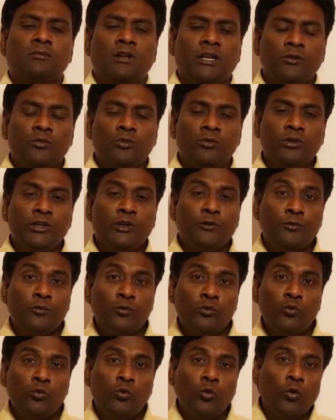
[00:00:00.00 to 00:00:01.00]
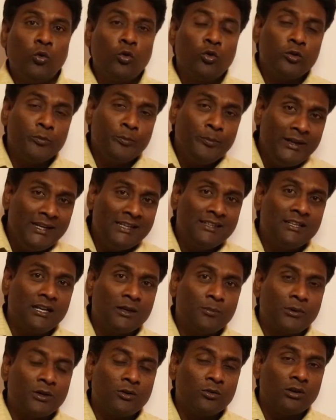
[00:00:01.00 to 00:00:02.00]
like, you know, if you don't meet
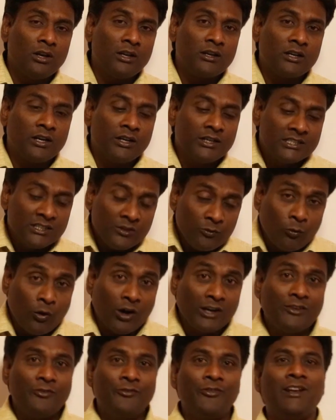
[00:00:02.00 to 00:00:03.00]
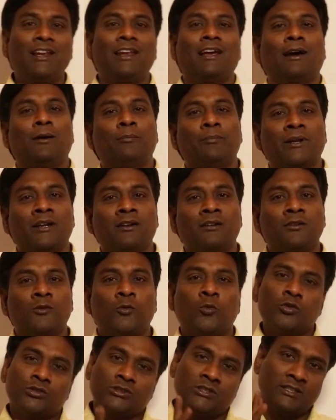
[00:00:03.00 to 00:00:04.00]
that particular condition, what will happen?
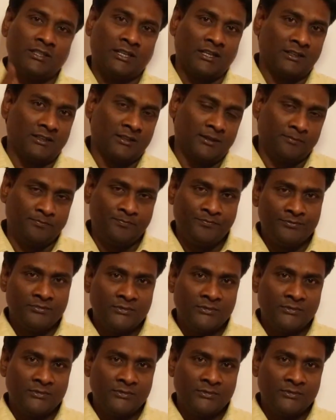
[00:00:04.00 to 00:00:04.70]
Question can come.